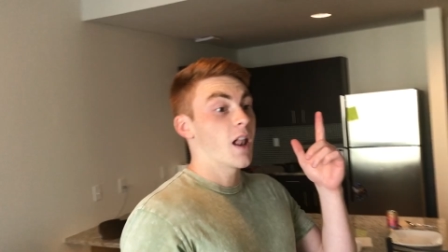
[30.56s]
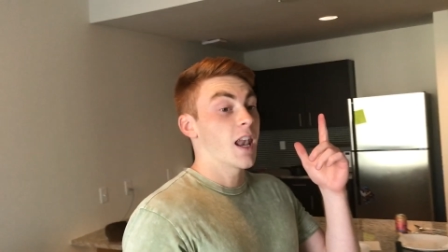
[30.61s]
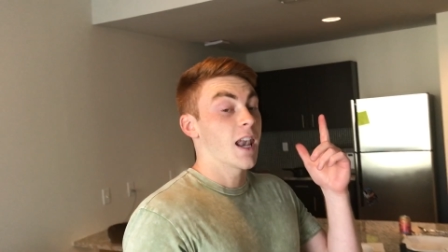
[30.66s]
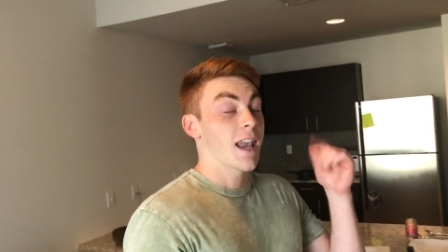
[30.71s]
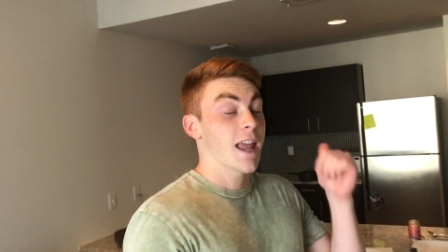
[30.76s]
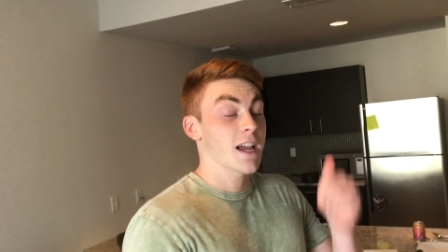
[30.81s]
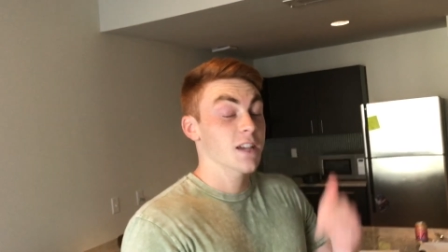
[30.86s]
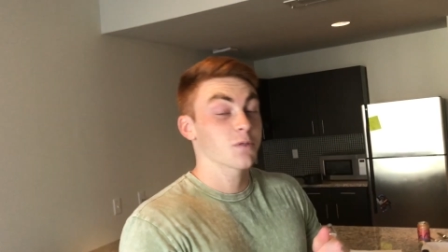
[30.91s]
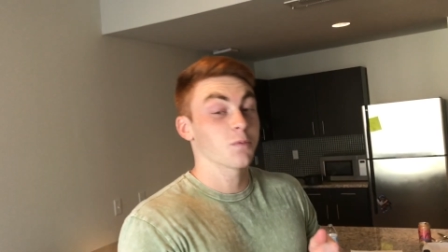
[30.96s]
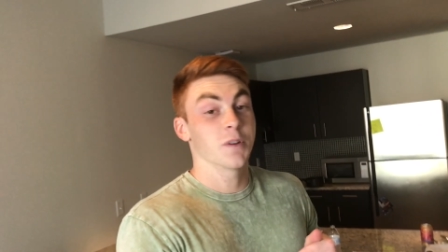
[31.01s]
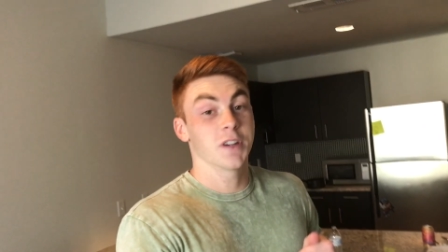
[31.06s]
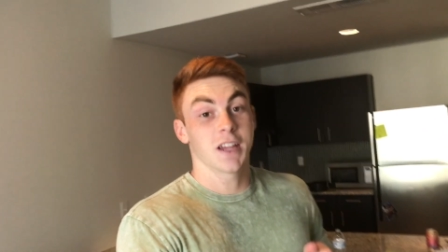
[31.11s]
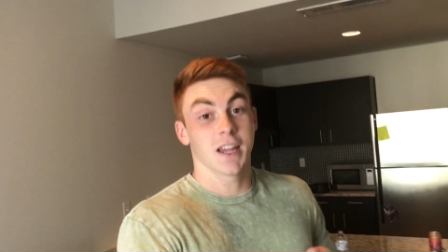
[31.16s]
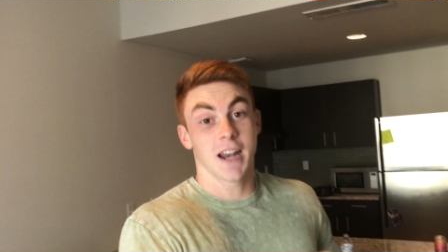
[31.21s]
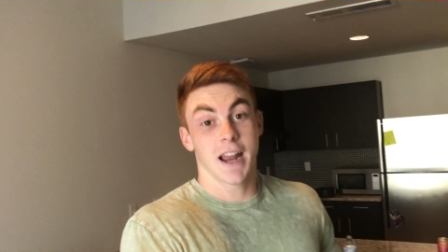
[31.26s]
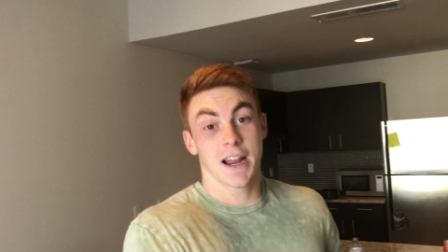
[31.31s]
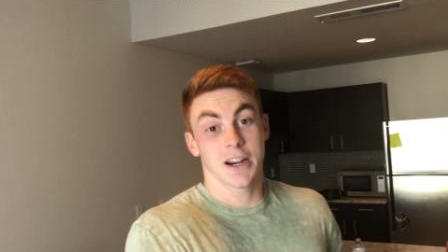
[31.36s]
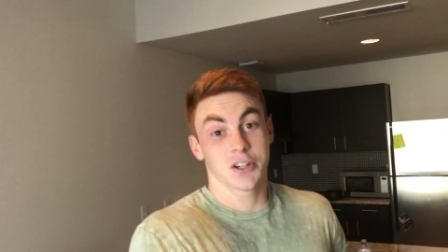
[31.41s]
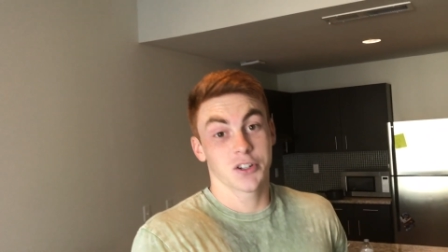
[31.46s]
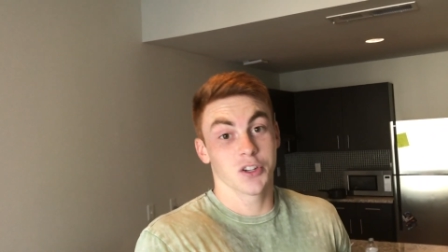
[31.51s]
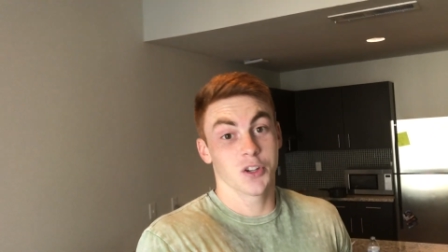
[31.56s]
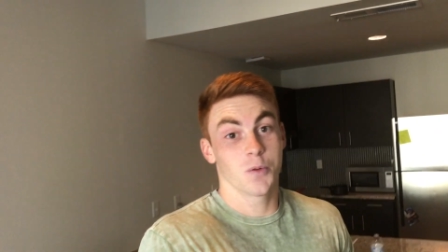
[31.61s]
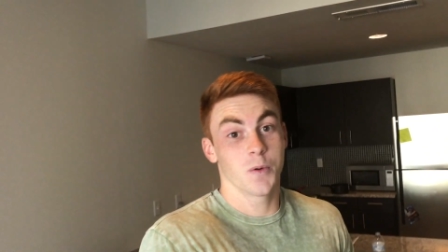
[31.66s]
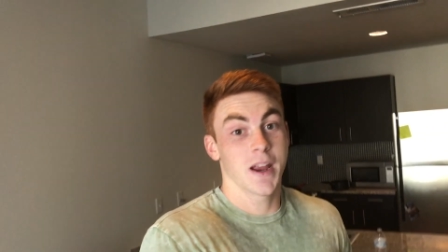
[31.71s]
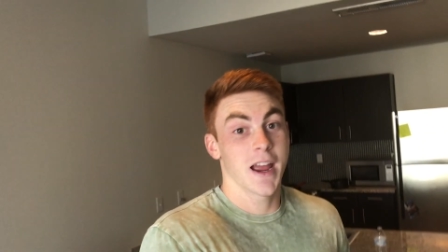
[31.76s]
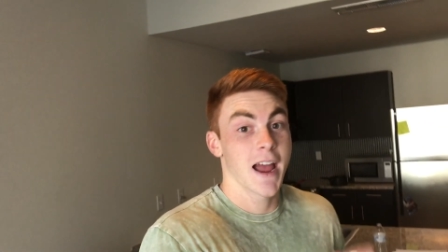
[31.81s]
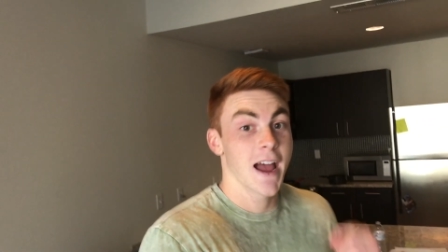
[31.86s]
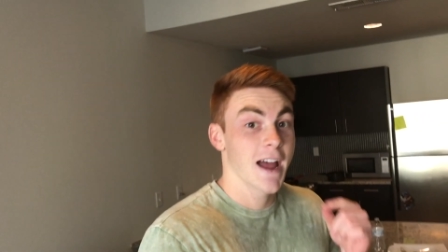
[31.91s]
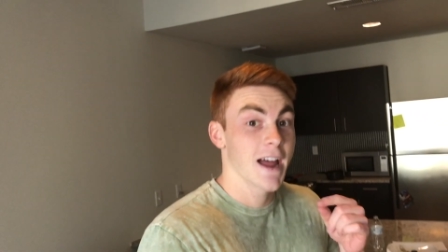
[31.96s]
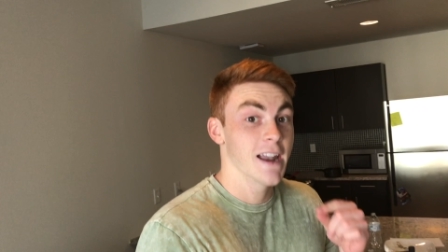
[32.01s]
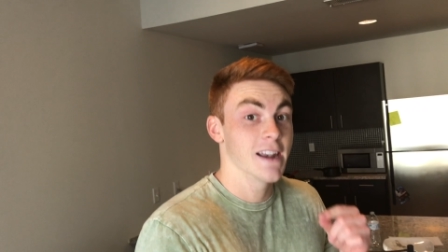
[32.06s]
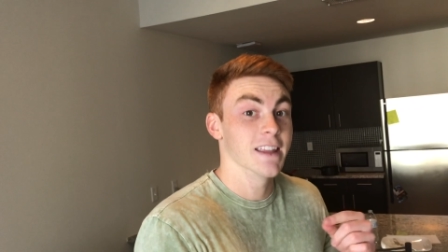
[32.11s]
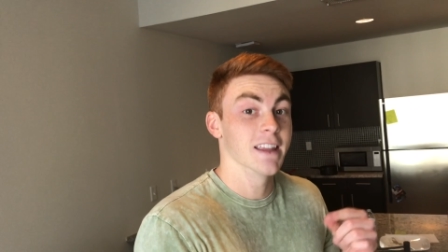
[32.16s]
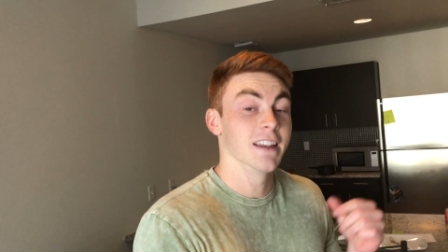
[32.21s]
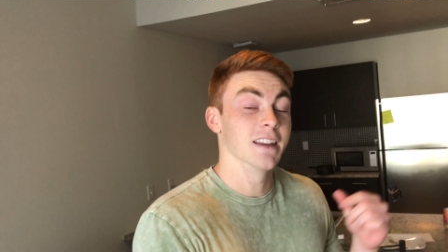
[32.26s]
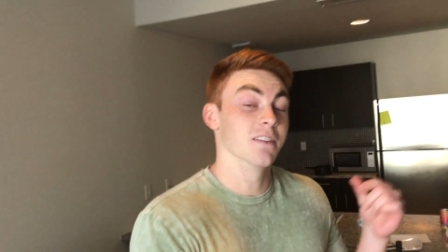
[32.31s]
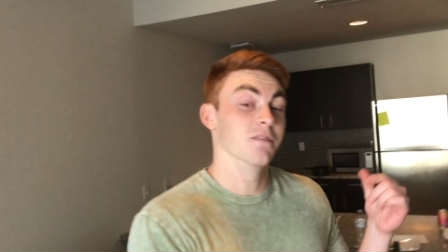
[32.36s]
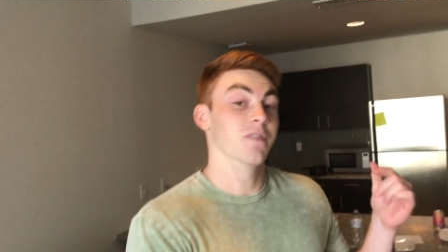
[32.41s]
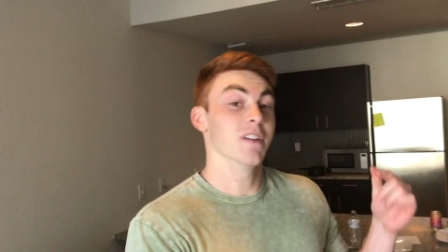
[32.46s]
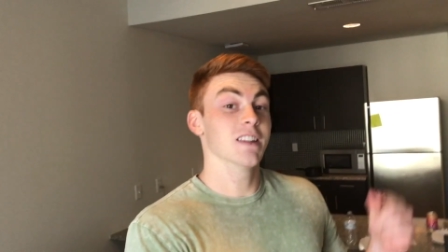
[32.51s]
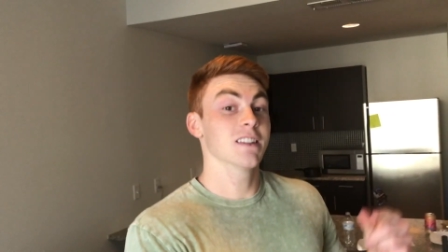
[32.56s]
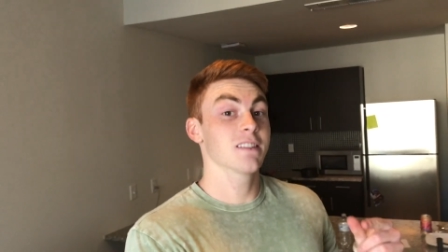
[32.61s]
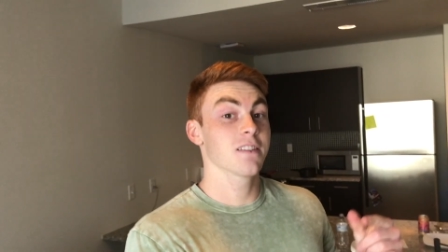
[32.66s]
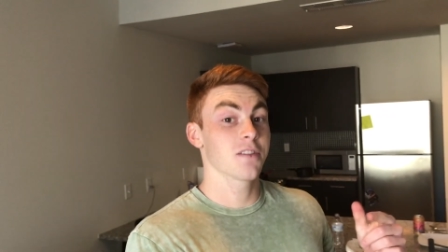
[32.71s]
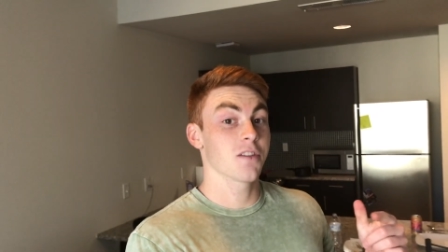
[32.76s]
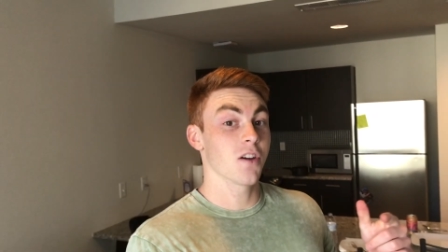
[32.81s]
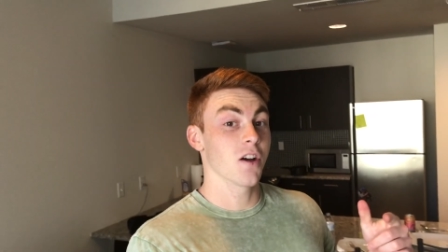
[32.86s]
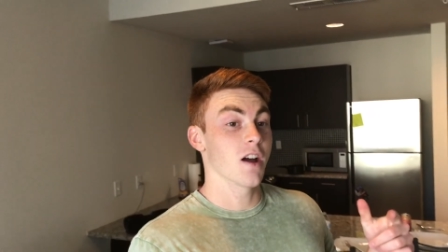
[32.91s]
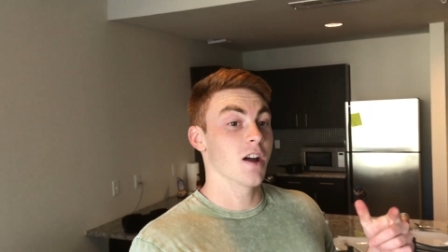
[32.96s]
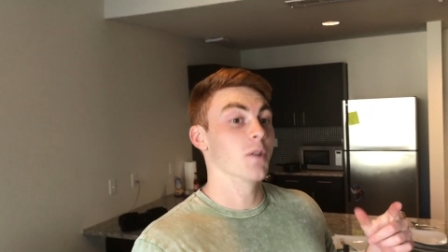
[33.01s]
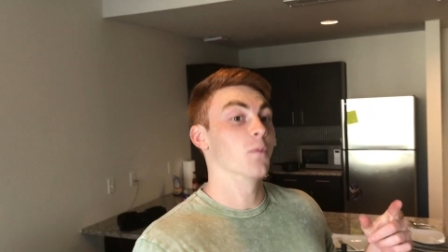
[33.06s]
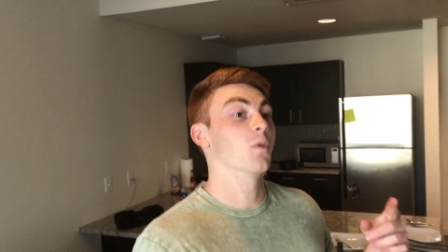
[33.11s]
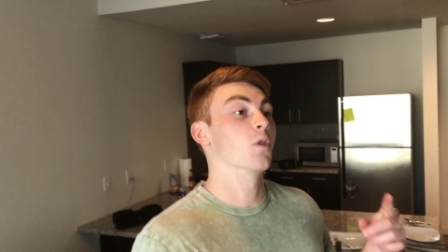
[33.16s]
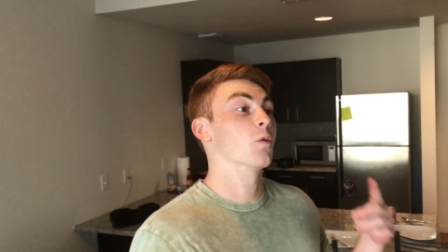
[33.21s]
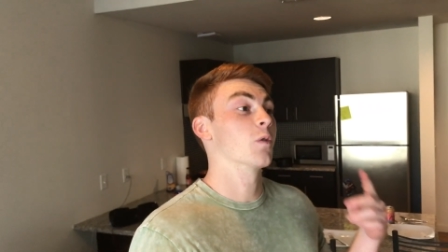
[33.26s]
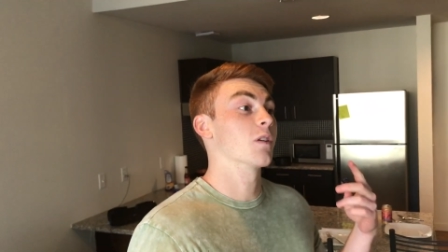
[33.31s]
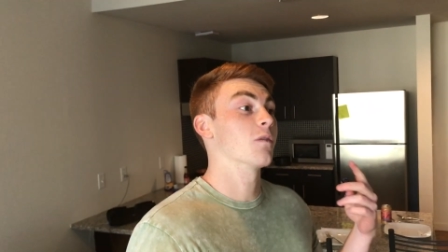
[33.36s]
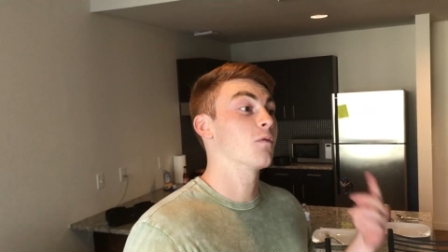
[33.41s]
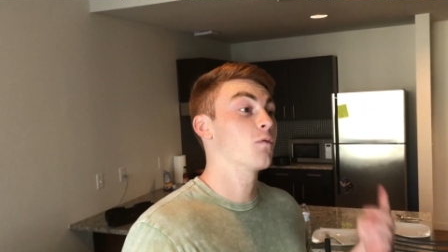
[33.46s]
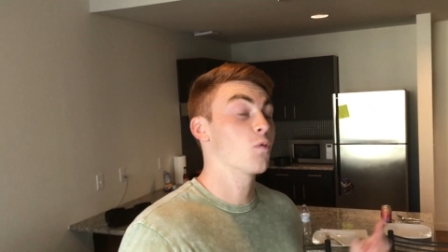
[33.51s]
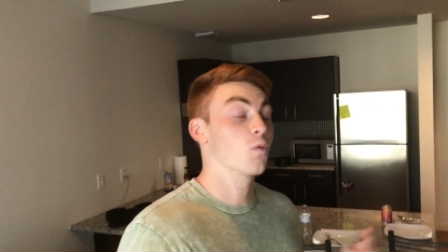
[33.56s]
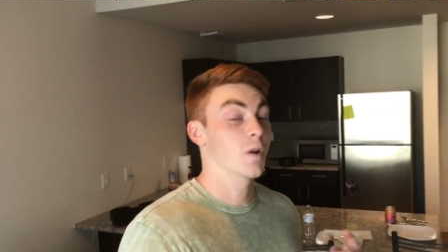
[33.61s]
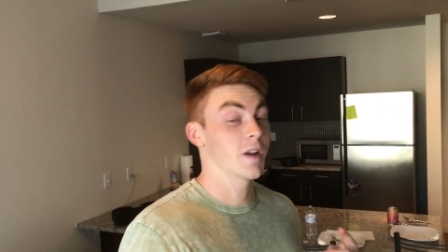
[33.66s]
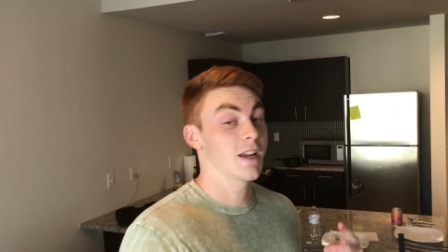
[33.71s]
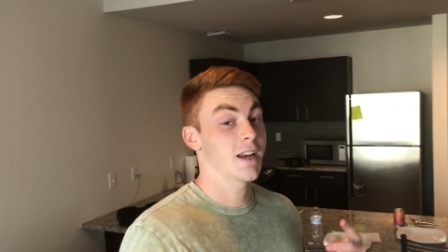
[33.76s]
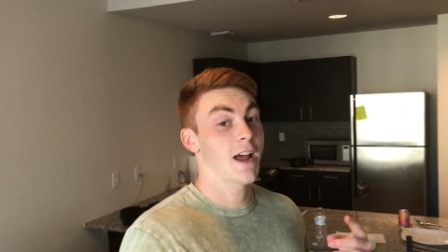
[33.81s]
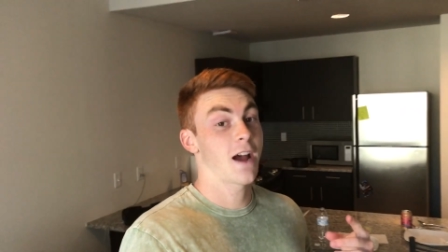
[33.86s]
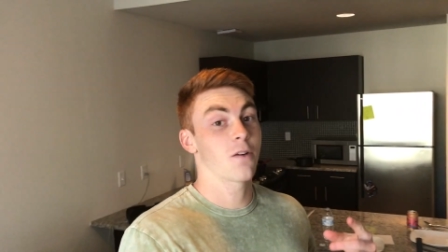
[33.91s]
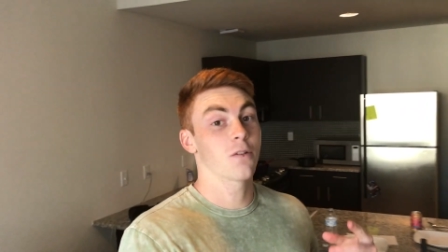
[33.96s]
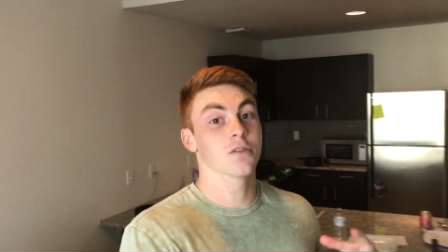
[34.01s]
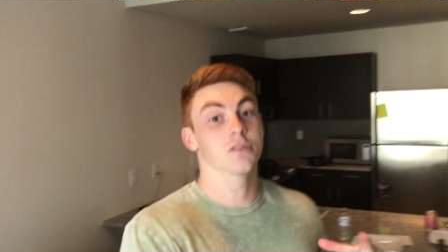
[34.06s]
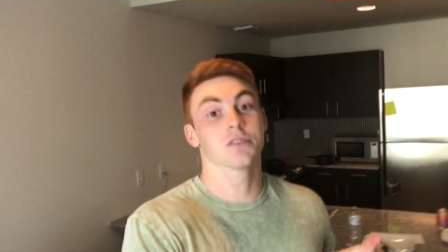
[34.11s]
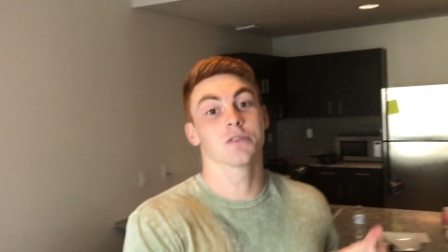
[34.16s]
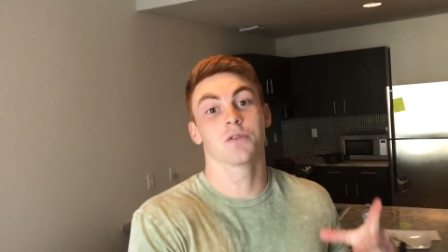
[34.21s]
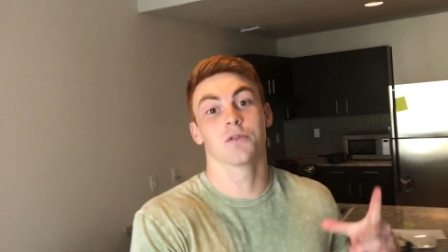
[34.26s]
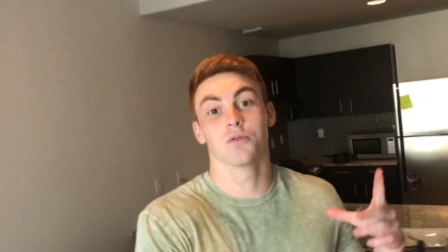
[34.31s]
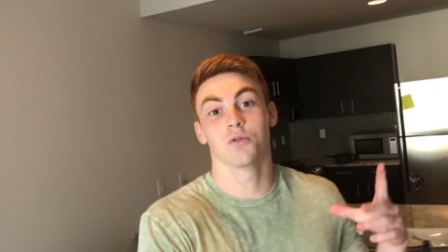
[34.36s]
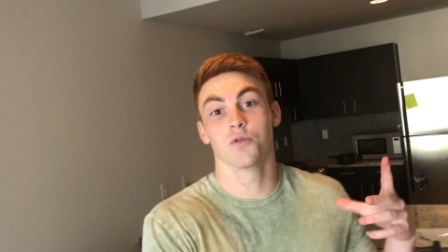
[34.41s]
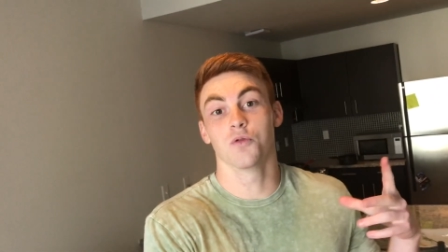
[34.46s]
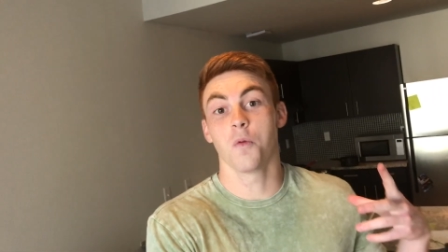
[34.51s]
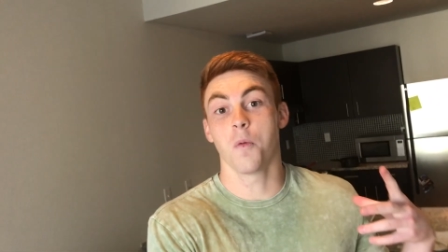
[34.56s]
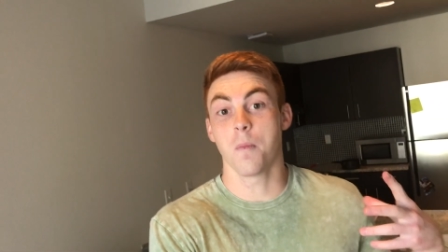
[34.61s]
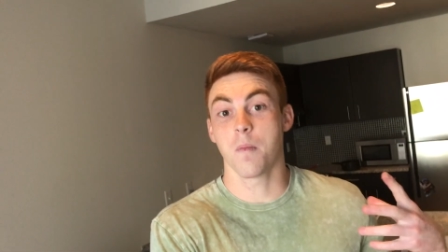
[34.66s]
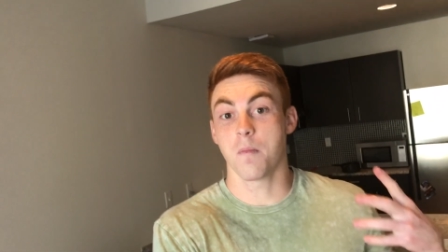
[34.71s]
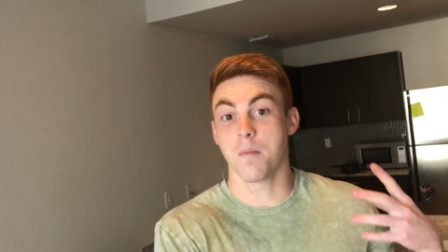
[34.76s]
Last weekend, actually, we had an inventathon where we had 48 hours to